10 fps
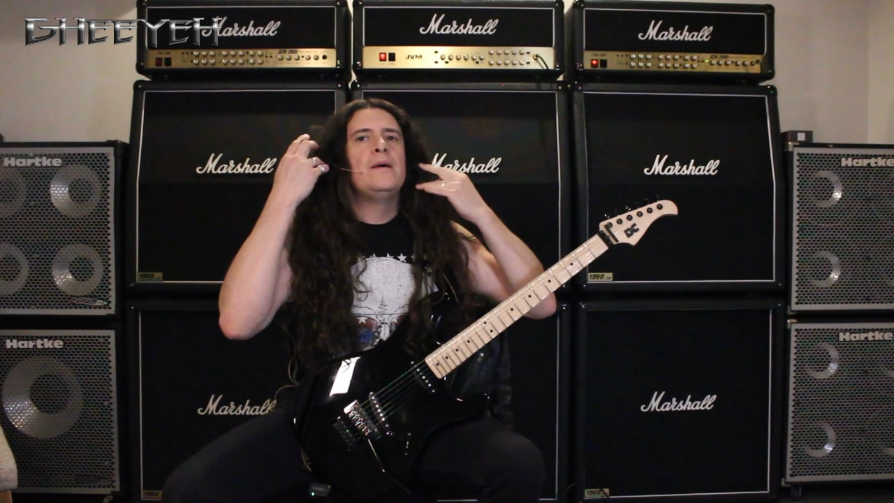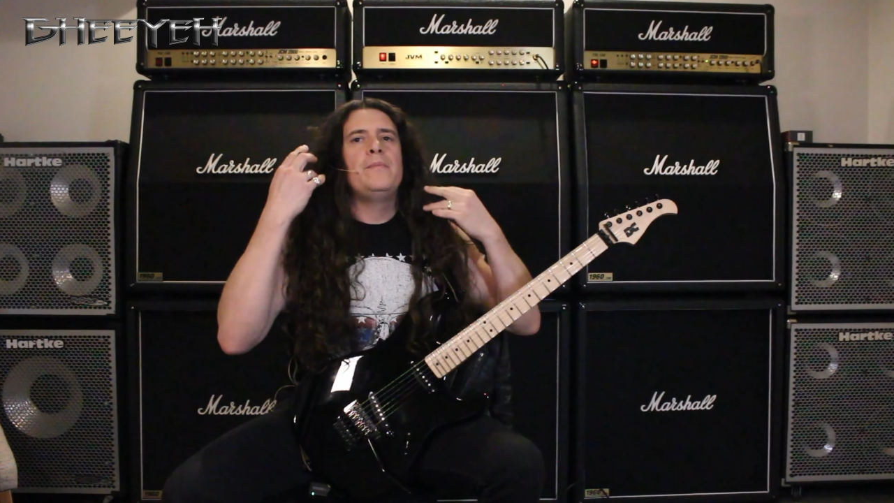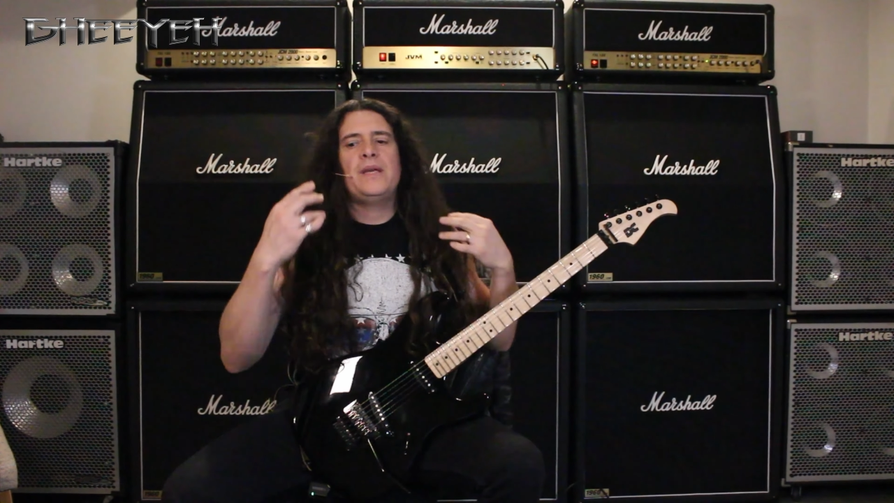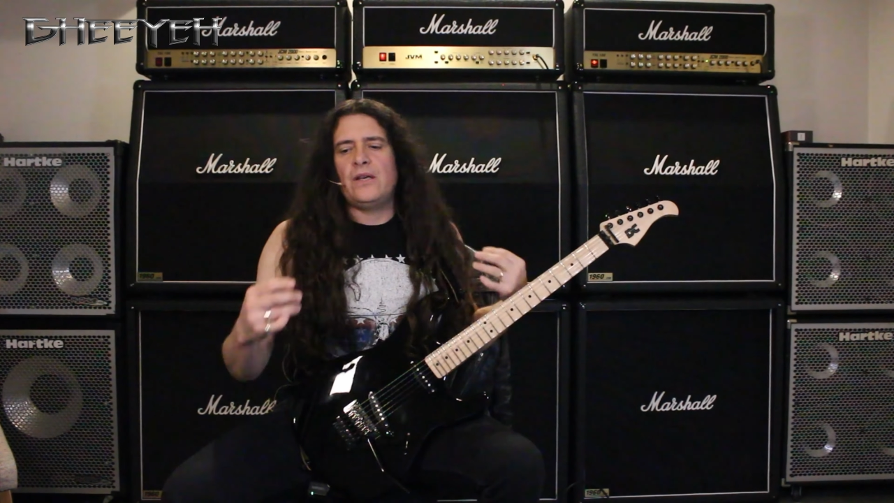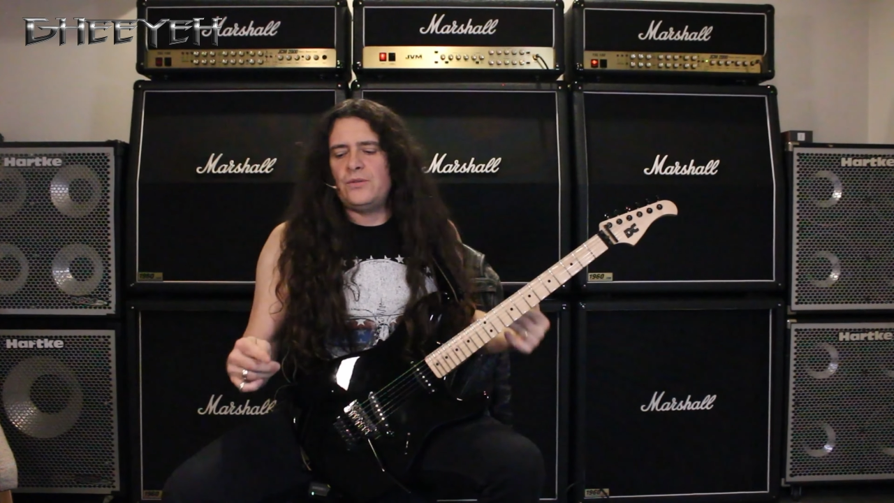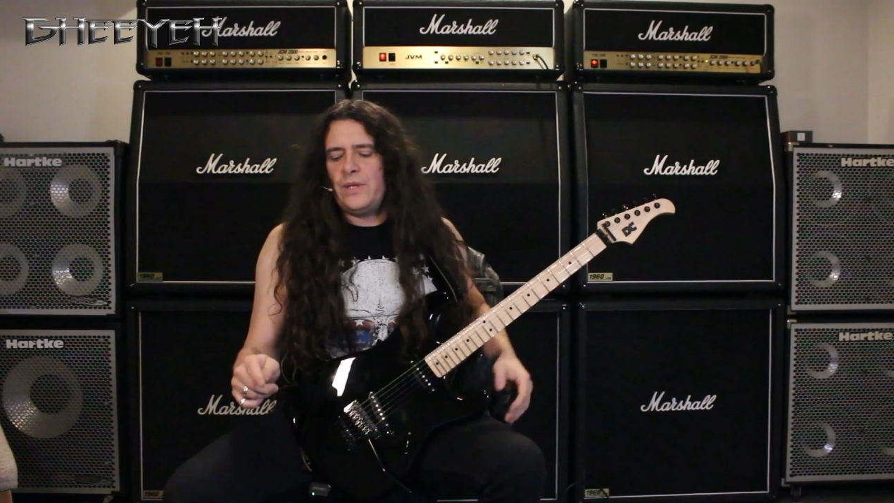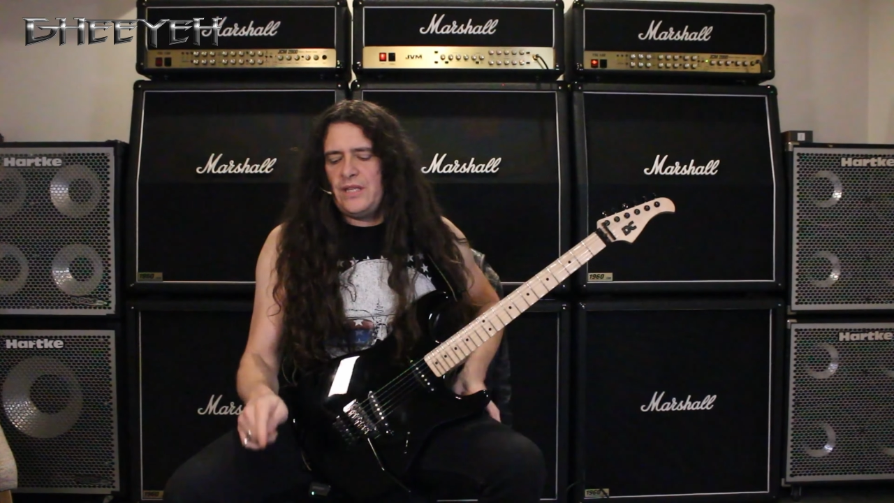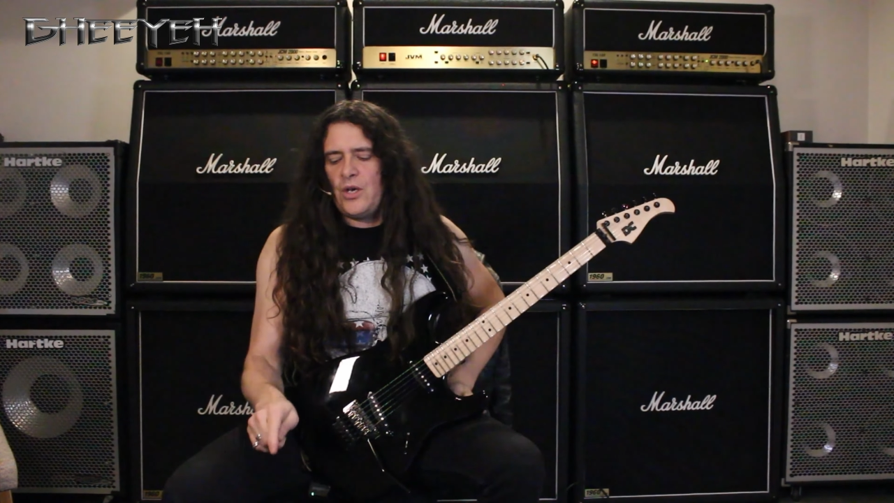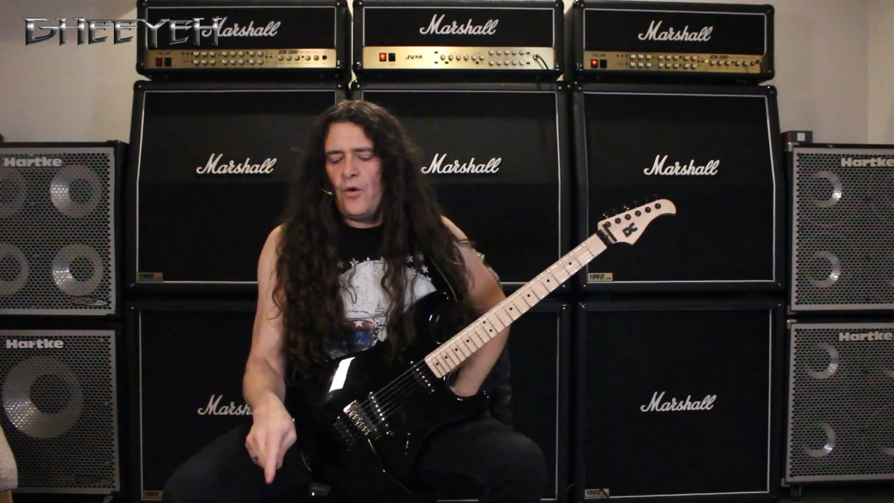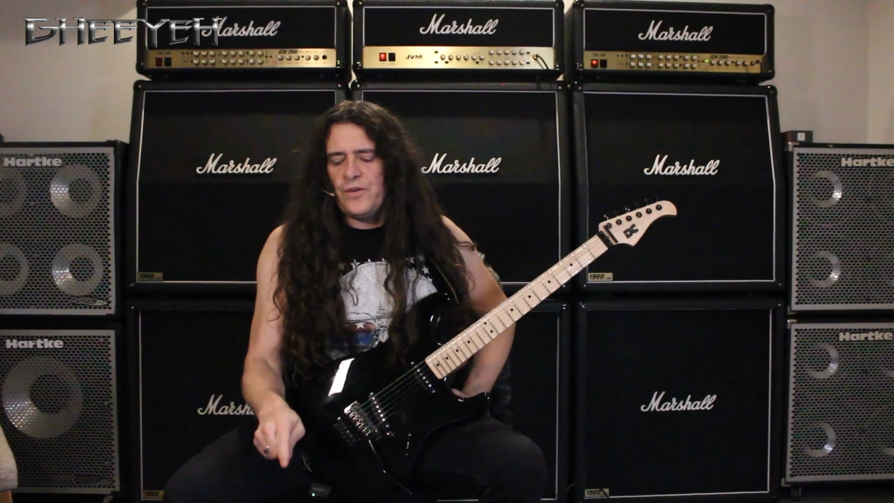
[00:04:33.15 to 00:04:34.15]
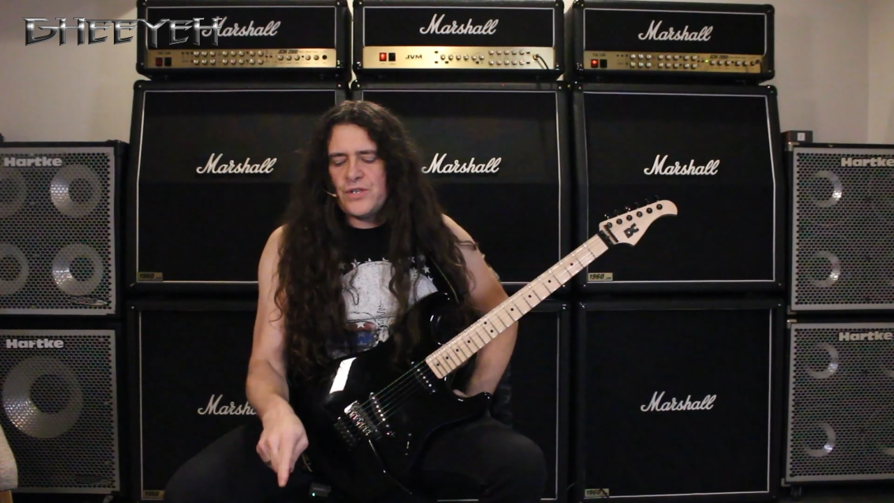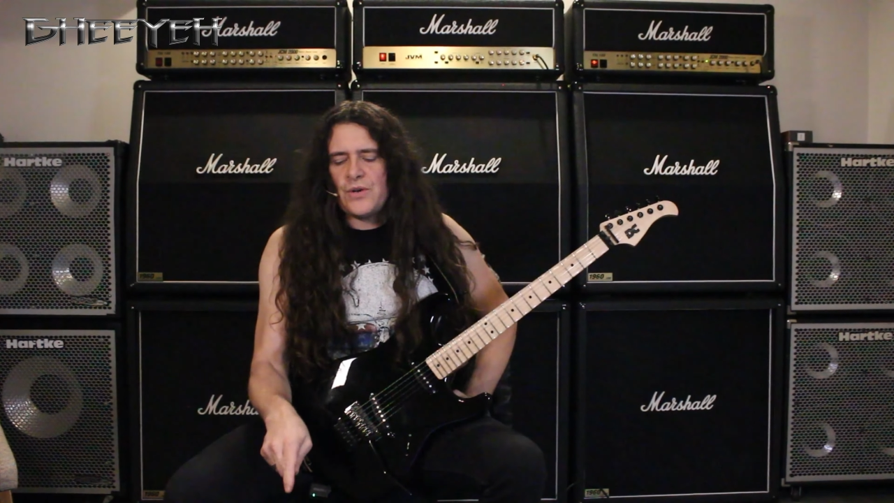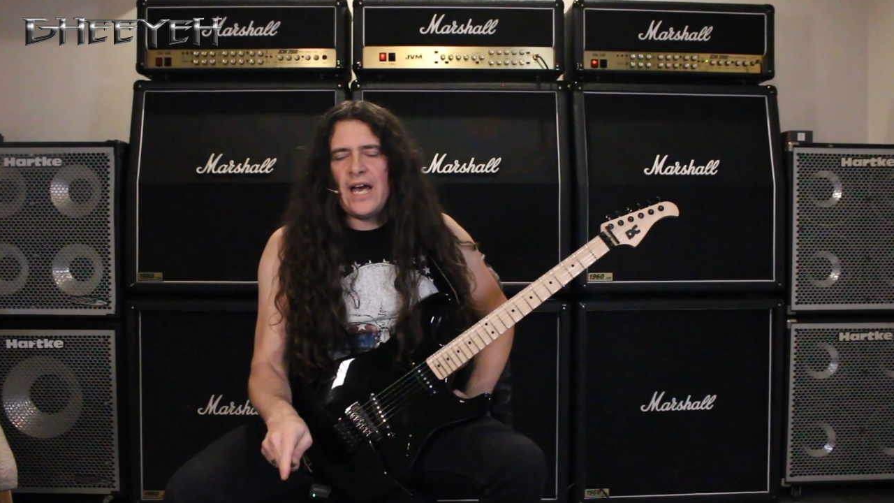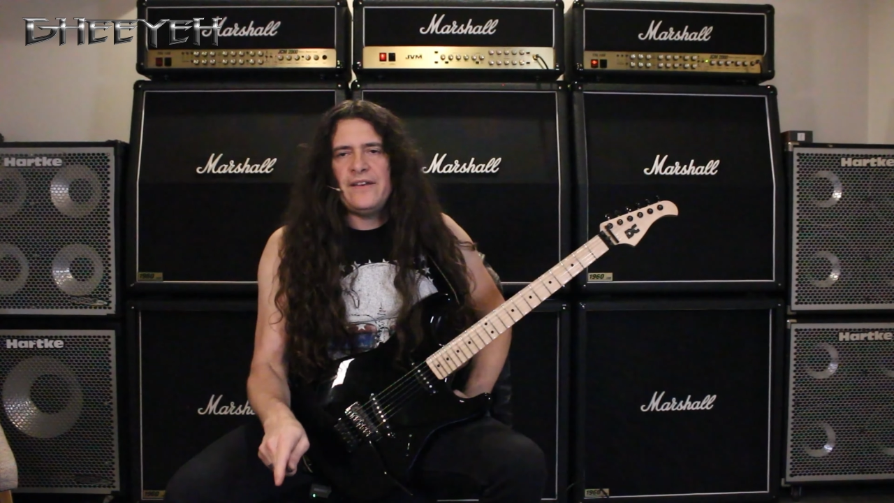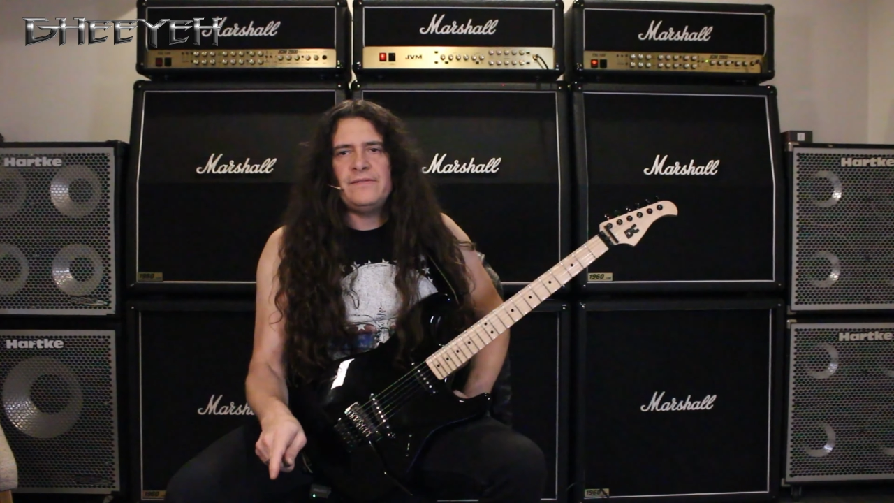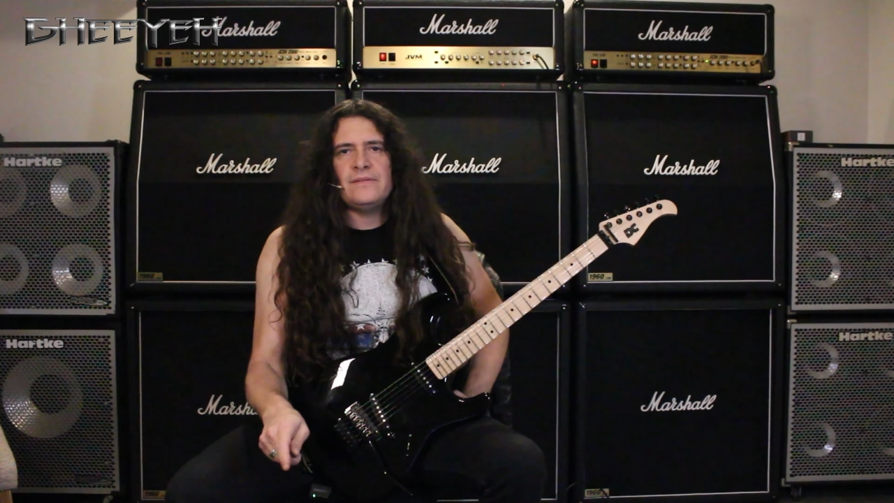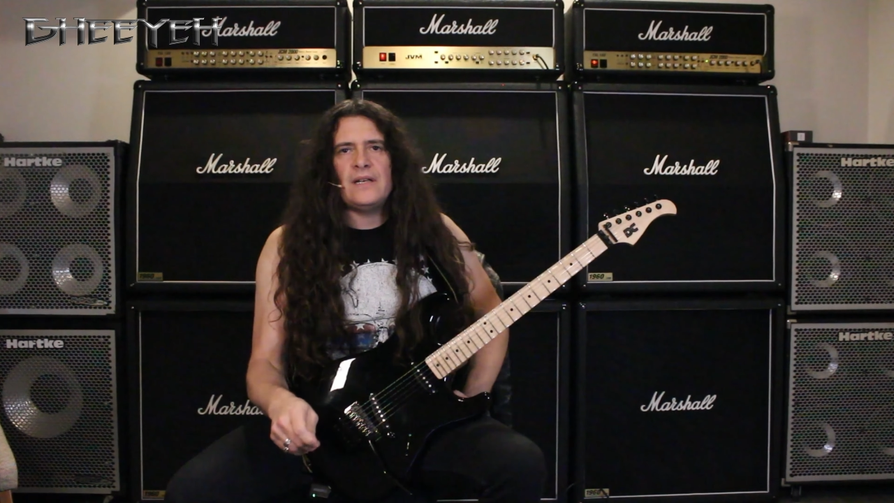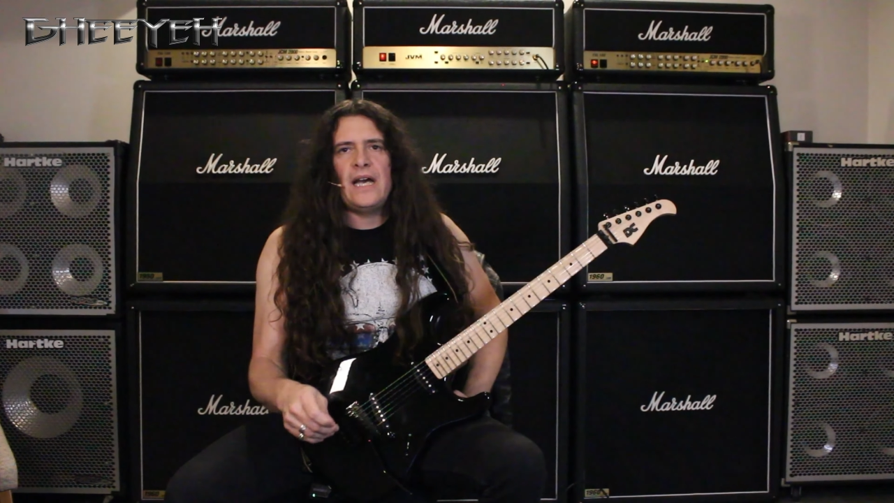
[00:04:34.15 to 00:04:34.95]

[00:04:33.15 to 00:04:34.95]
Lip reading: Because with the overdrive,